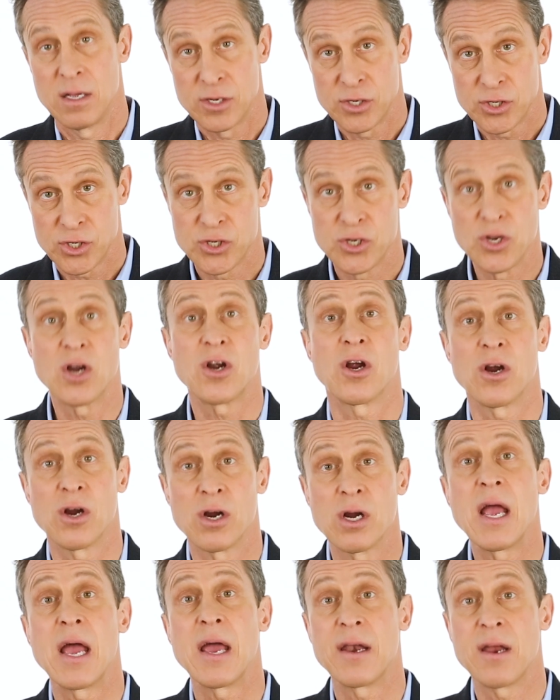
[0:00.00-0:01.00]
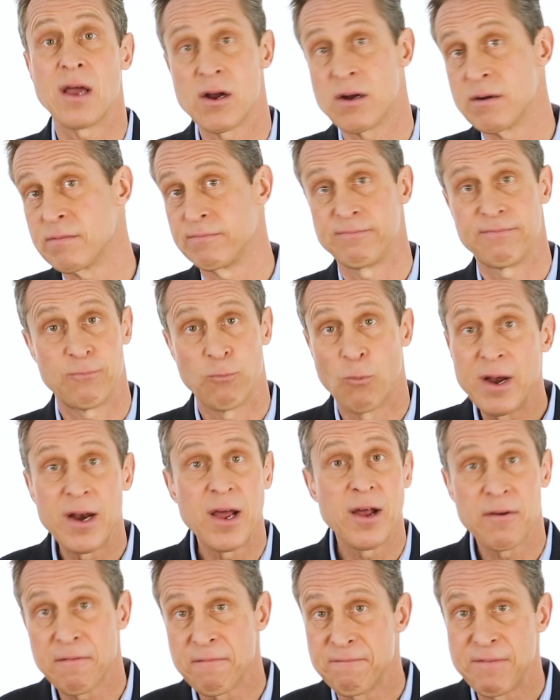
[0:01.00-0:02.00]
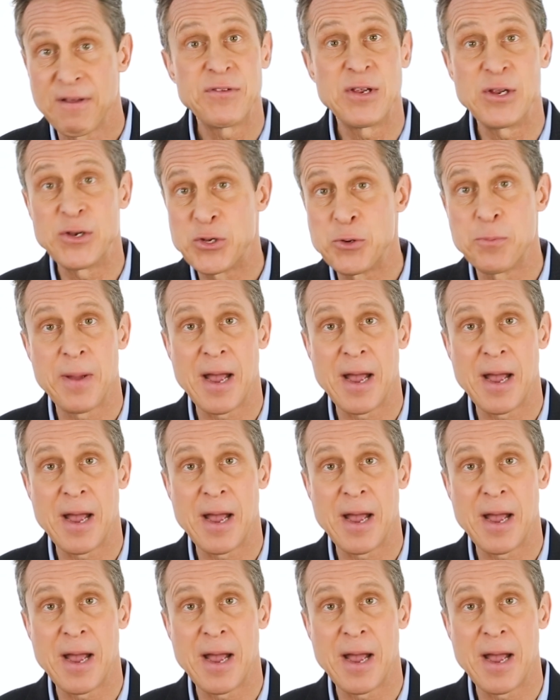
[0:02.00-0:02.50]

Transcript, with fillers: sugar, and our 152